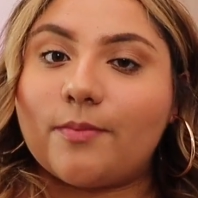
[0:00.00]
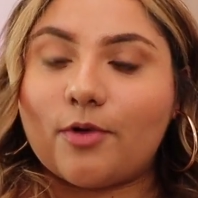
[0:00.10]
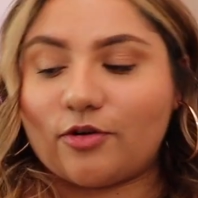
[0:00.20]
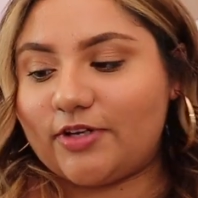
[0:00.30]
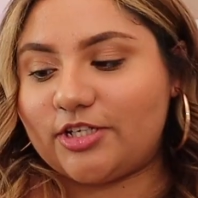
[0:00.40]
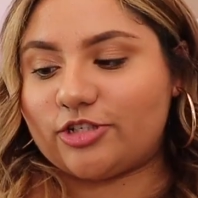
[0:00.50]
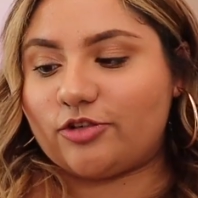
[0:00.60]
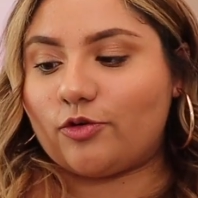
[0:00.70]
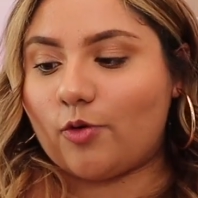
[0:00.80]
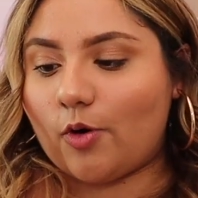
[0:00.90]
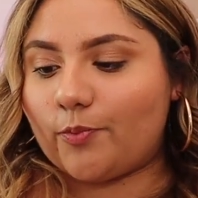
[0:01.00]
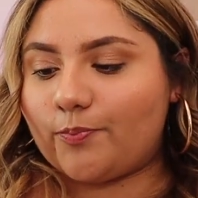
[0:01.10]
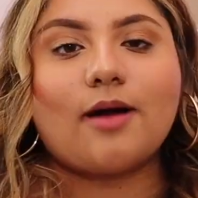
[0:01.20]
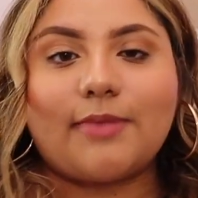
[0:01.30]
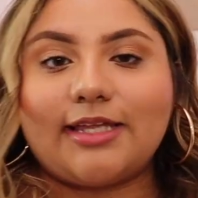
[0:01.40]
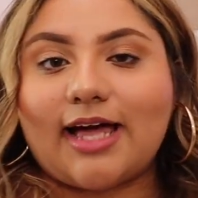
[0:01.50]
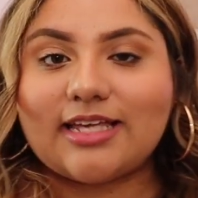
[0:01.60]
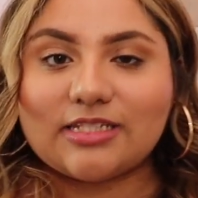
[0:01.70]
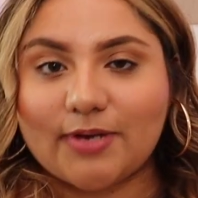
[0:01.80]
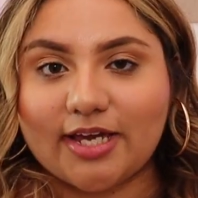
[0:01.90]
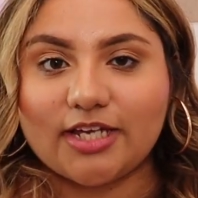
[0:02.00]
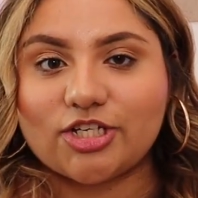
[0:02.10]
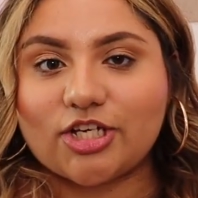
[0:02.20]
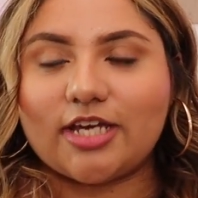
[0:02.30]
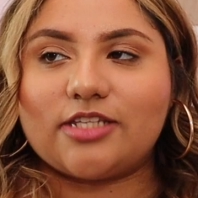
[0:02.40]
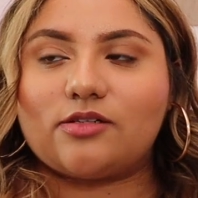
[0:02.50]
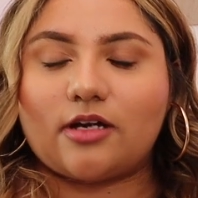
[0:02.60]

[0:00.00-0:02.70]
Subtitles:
motivational quote. My last page is